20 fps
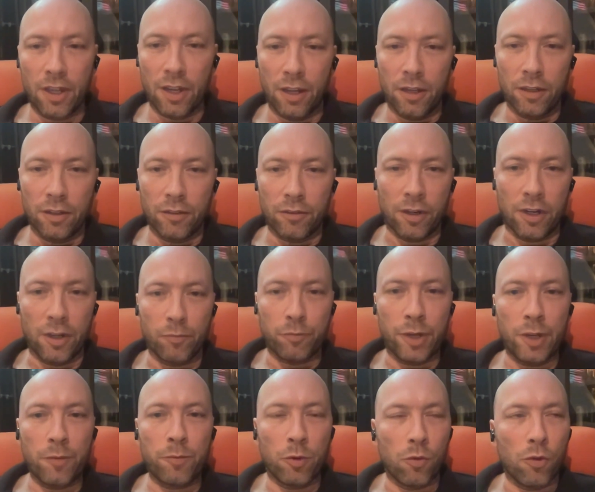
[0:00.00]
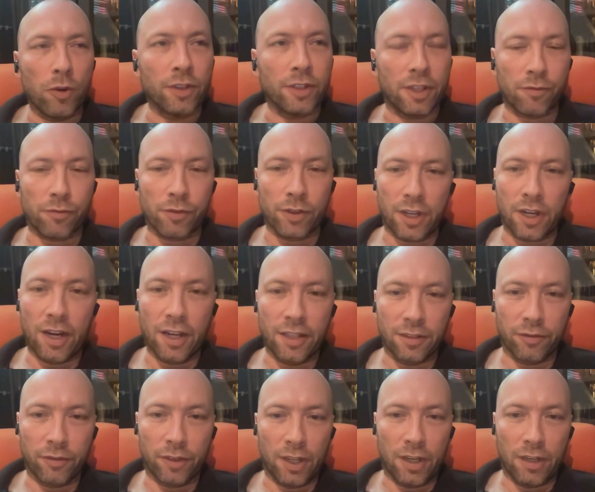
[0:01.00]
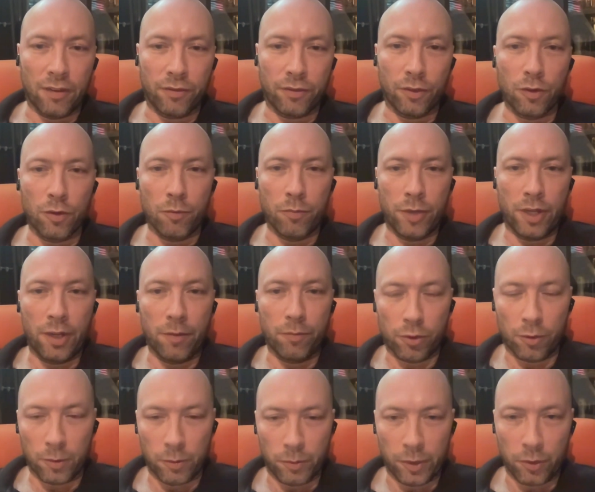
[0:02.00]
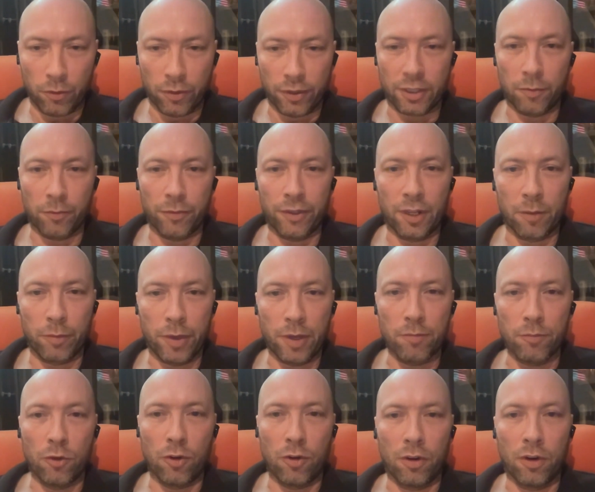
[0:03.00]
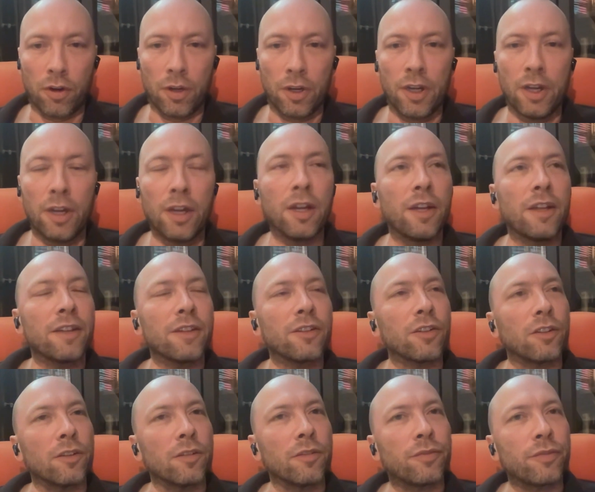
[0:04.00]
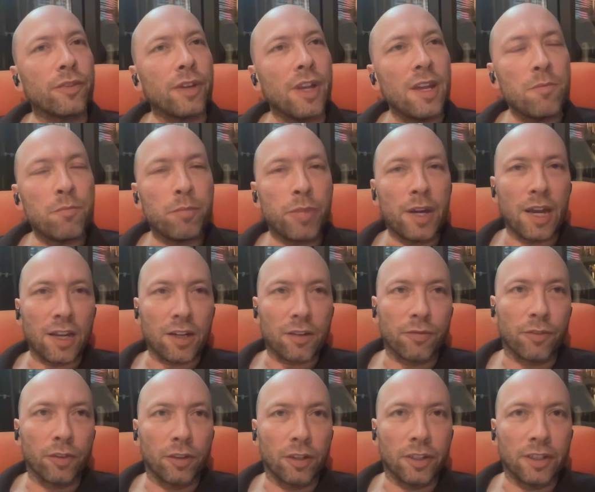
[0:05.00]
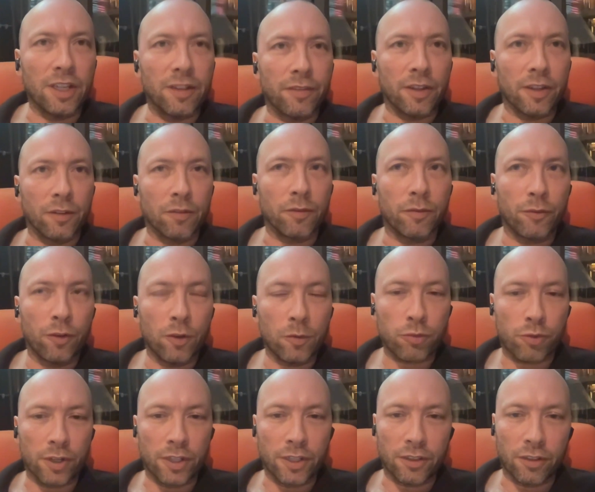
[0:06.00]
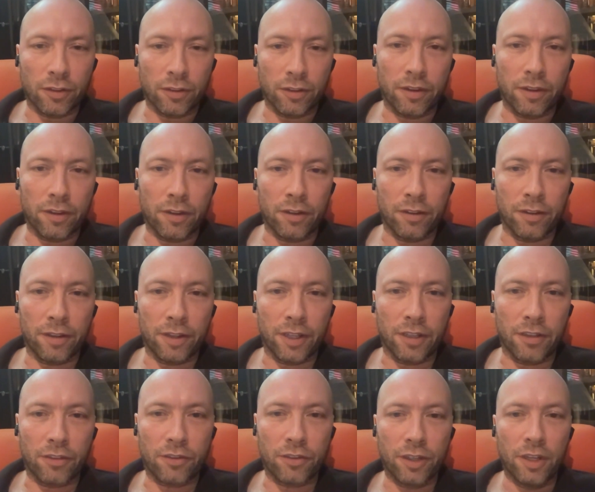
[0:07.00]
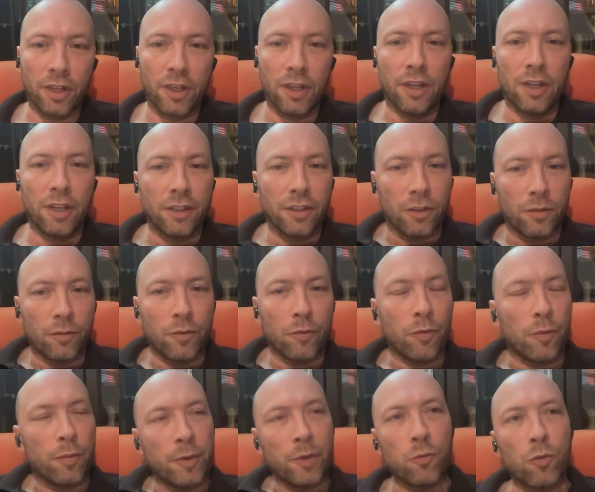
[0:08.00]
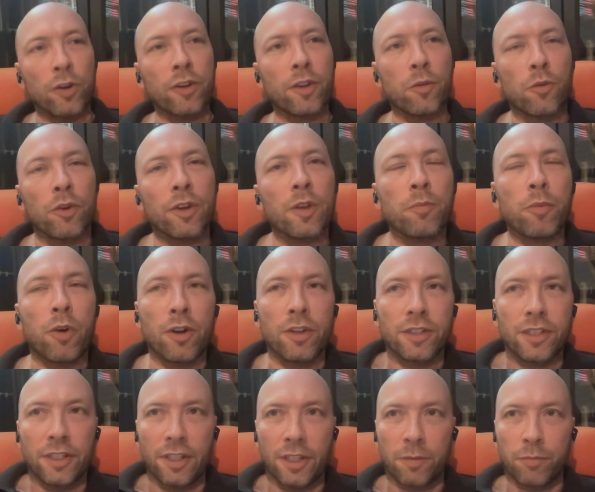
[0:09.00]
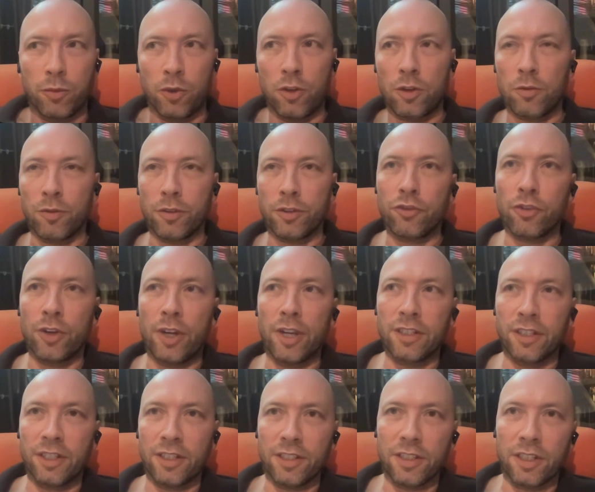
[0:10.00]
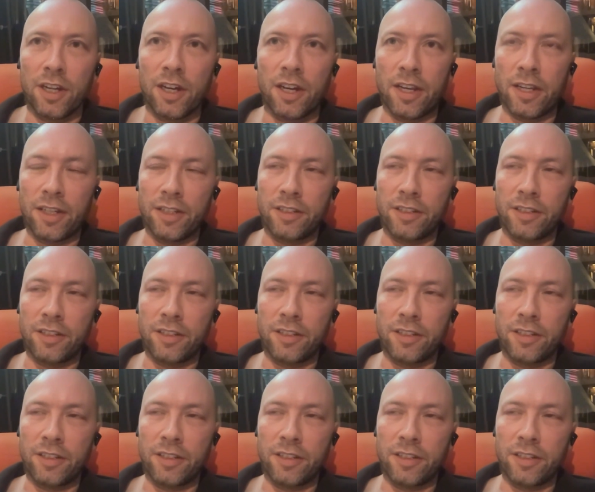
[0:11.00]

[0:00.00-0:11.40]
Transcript: Right? People want different kinds of life. You and me probably want something a bit more sort of impactful and leaving footprints on things. I mean, one of the points in this book was trying to decide.